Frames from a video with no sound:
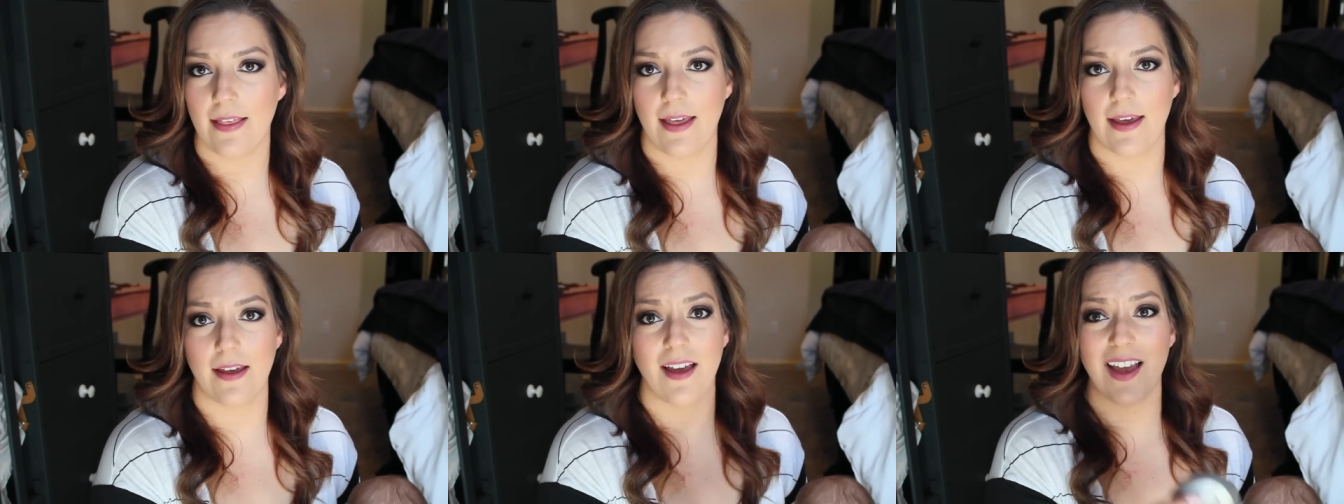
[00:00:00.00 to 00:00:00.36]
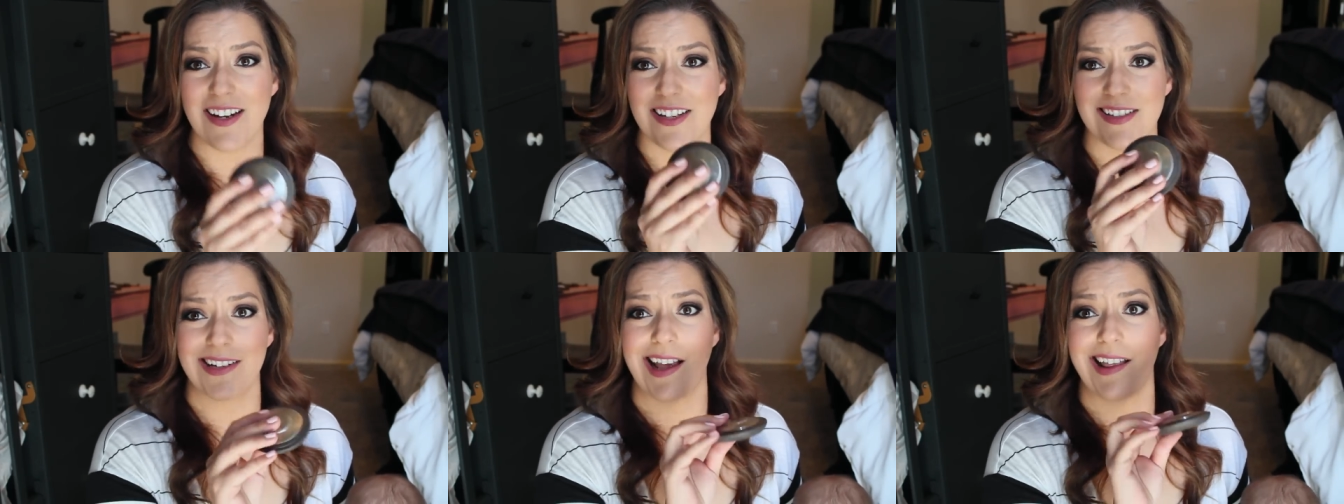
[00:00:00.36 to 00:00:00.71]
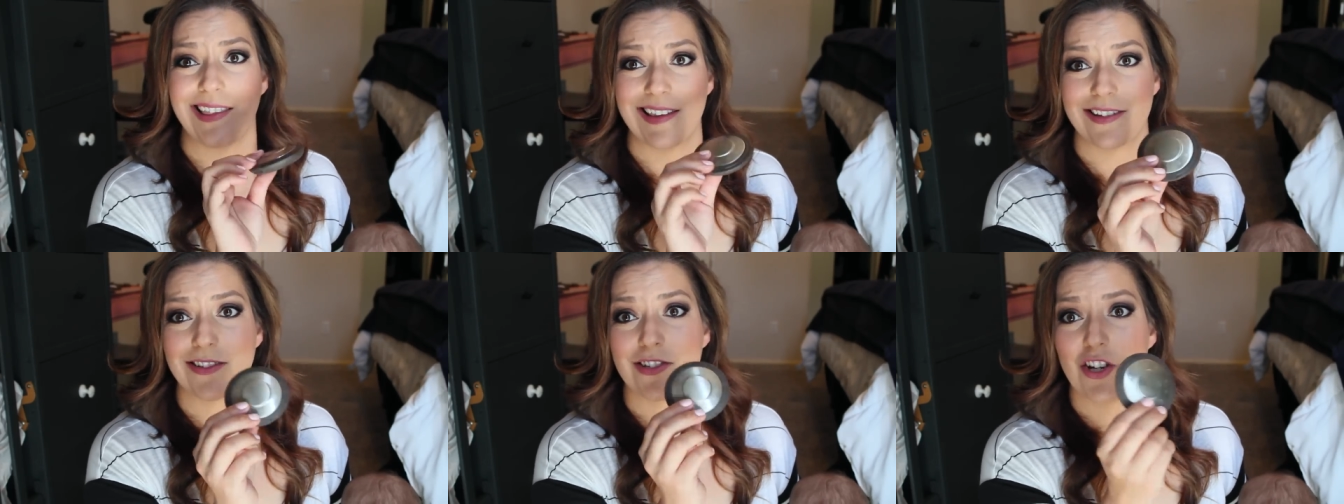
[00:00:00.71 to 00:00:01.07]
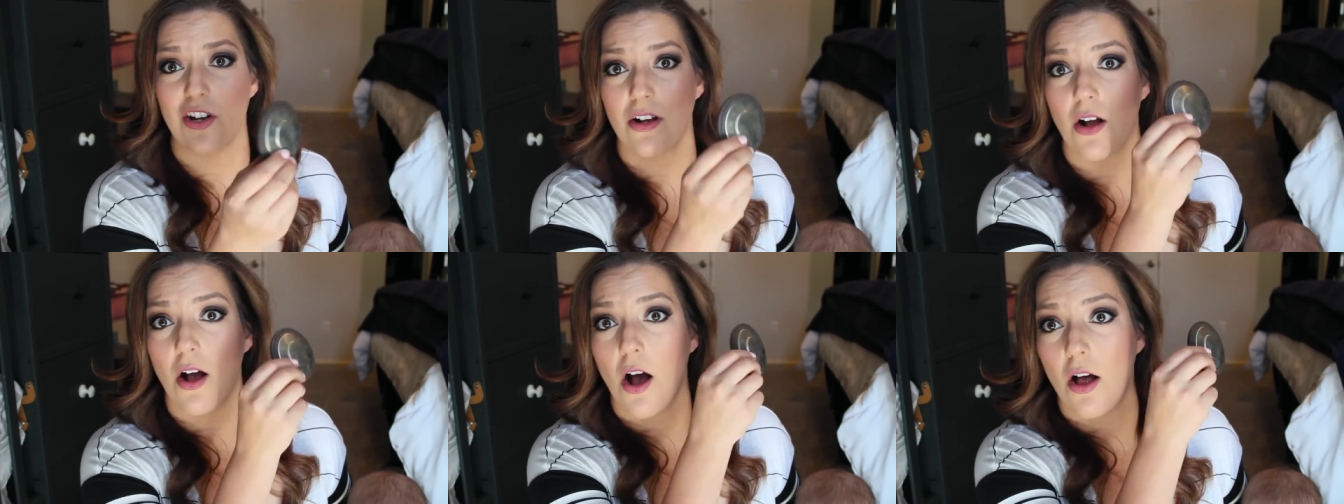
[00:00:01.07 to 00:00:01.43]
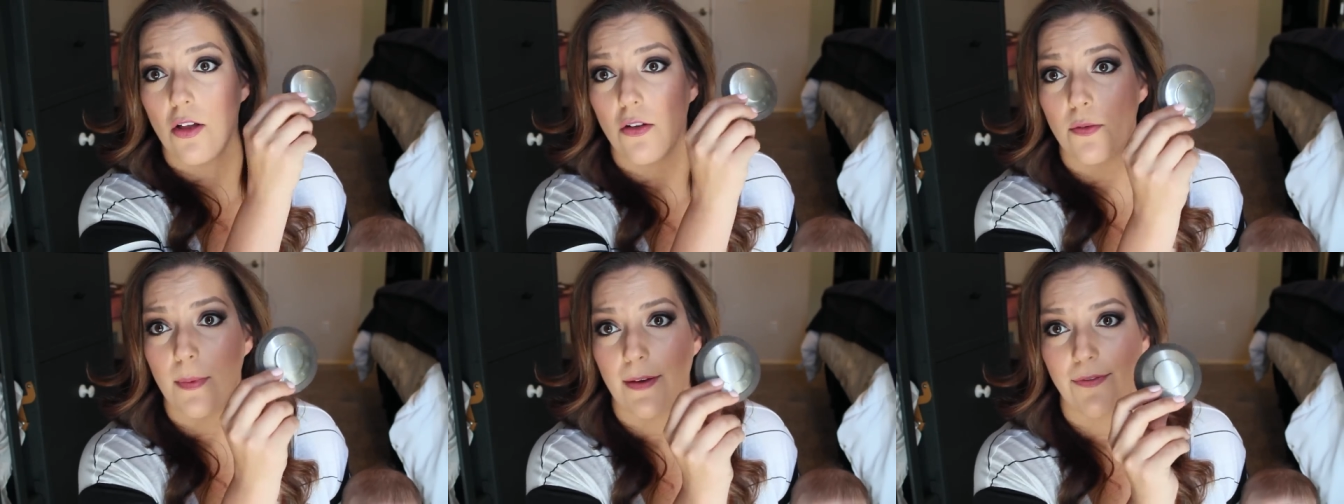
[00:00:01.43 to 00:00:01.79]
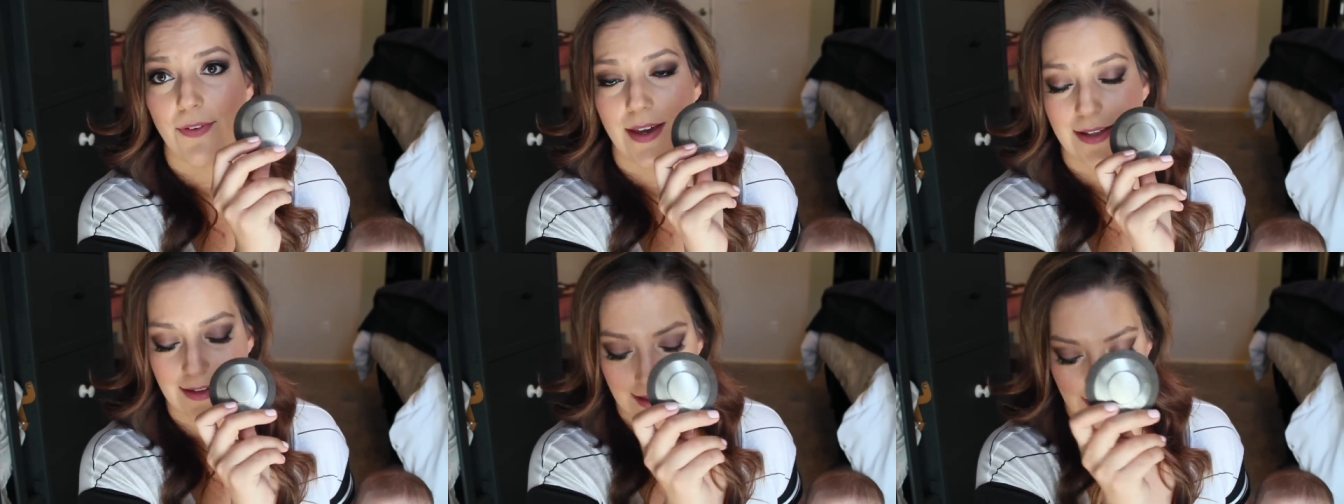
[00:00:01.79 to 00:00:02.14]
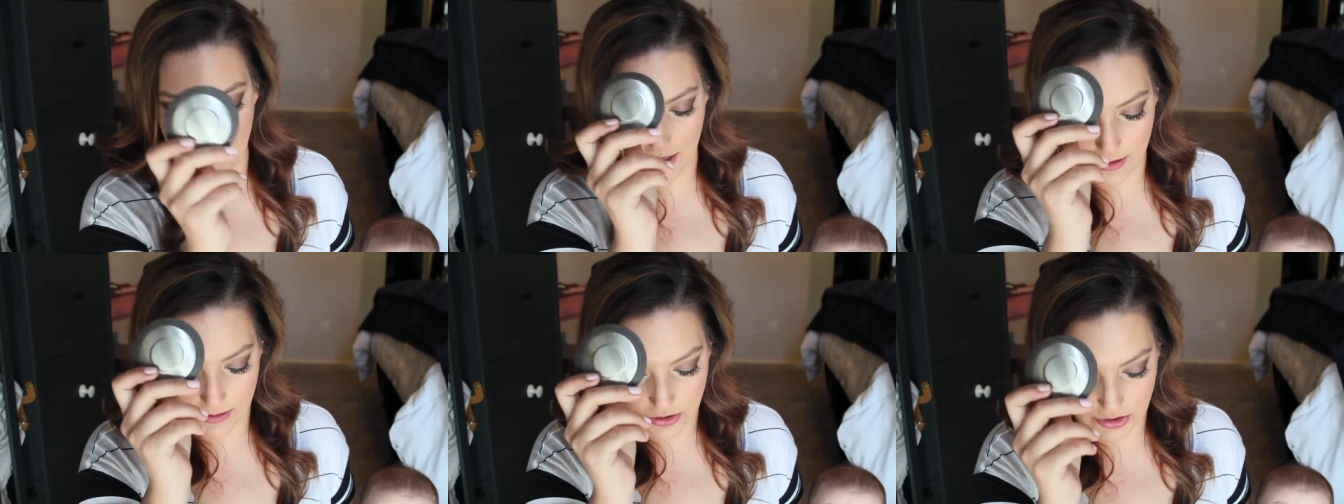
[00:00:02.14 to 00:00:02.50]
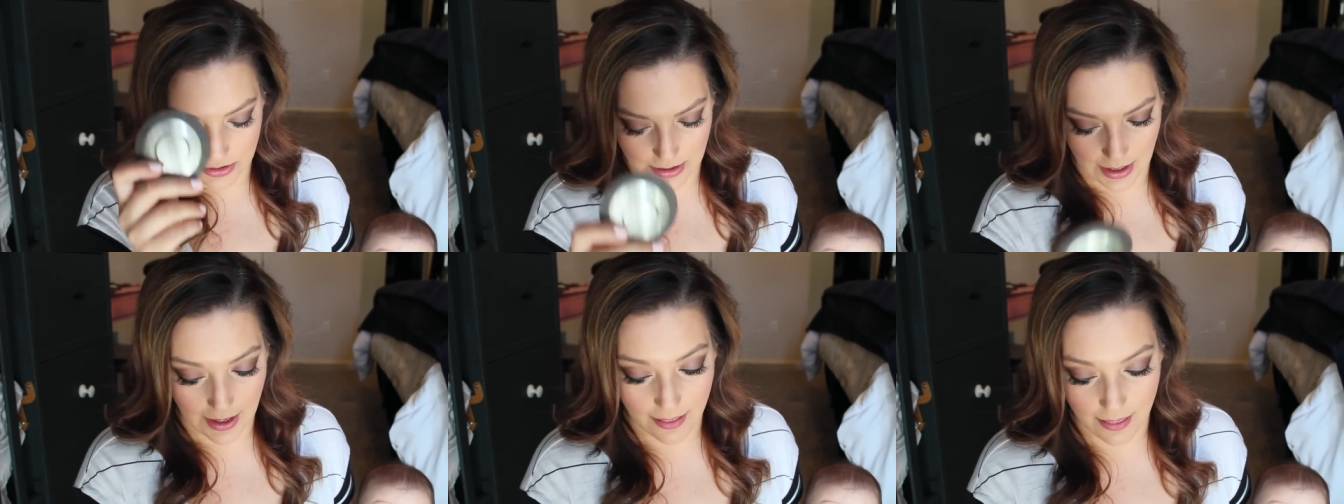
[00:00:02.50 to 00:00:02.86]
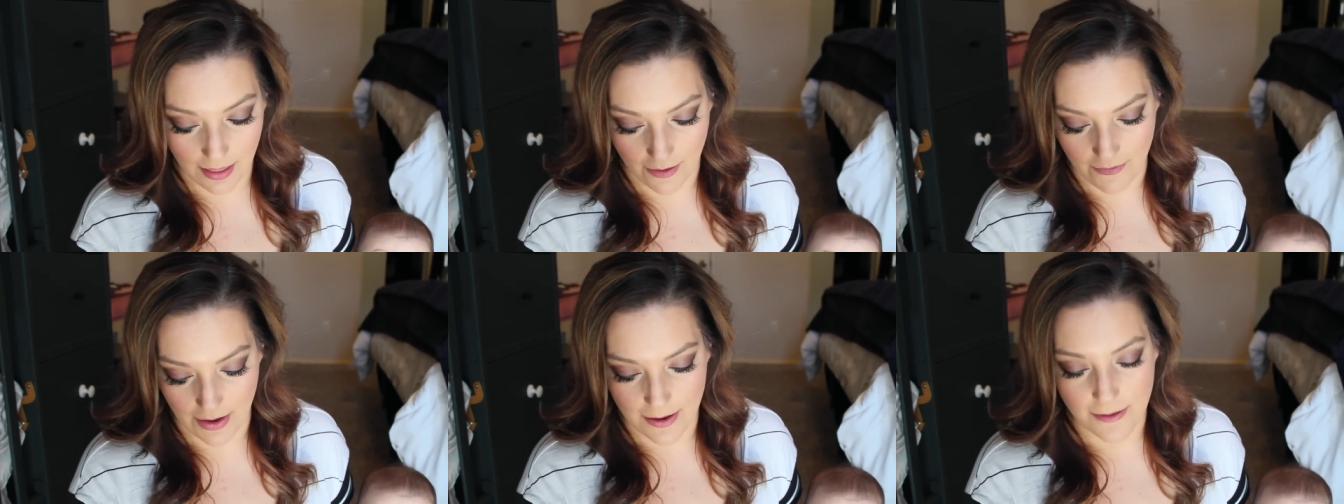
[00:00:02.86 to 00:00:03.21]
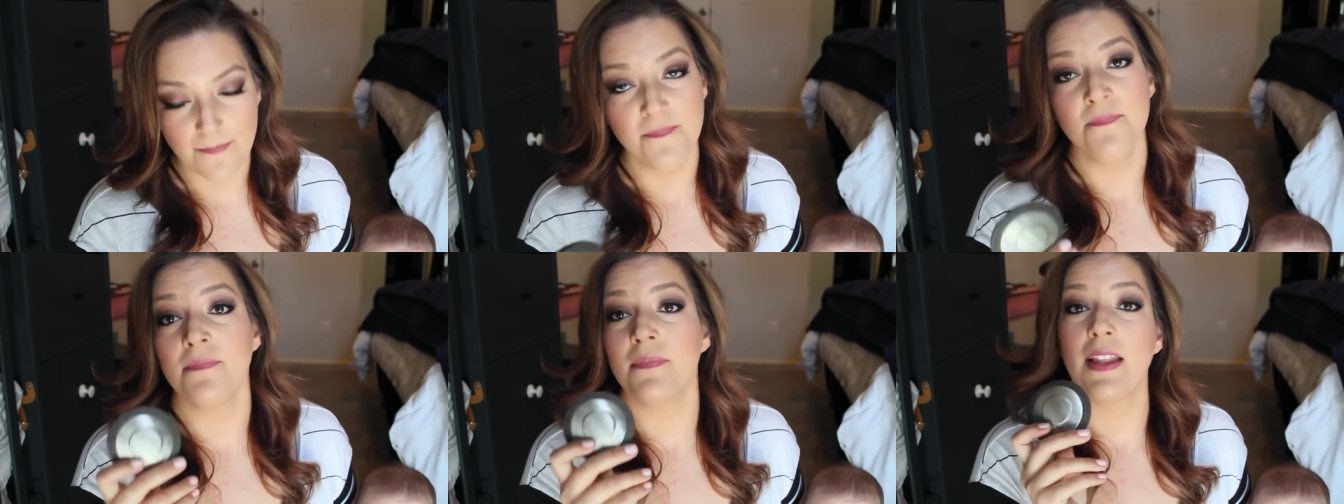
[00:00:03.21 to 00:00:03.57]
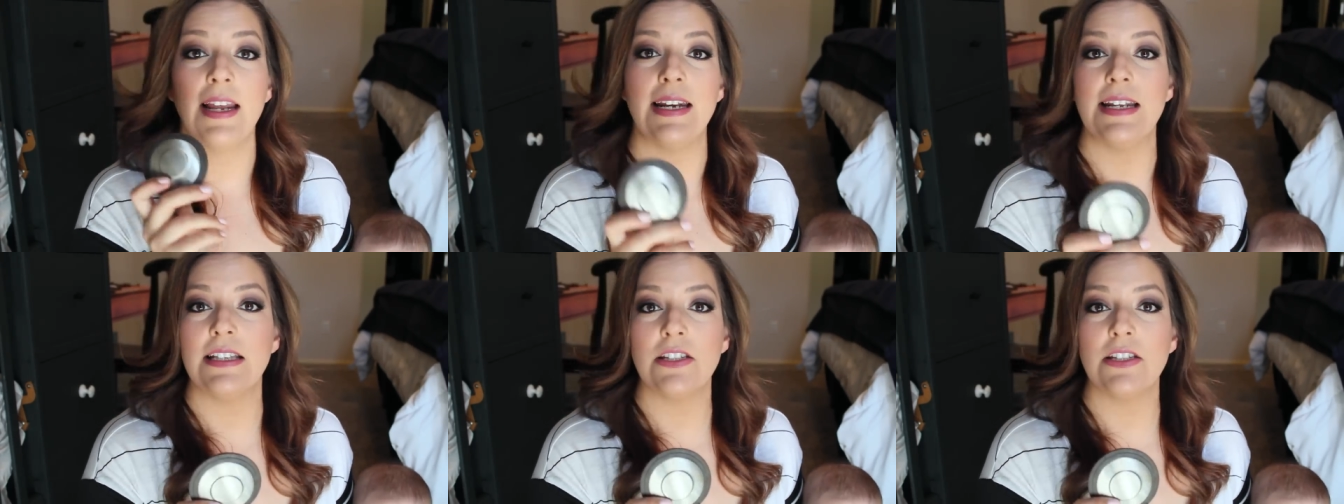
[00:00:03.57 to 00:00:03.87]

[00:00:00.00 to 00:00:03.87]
Like I just got this junk all over my face and I just I love it. It